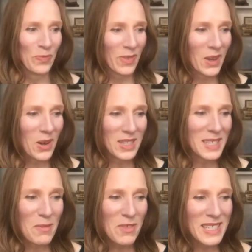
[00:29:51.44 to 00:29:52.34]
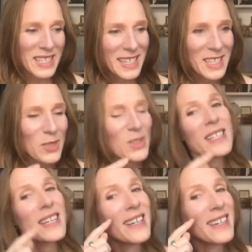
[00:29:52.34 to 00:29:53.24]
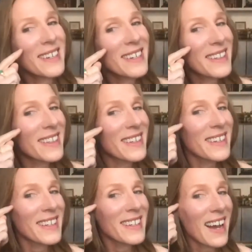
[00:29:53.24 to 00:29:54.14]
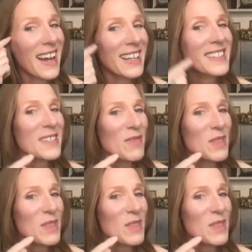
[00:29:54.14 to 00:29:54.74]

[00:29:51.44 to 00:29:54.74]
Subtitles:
on some of the scenes, you'd see the lines of the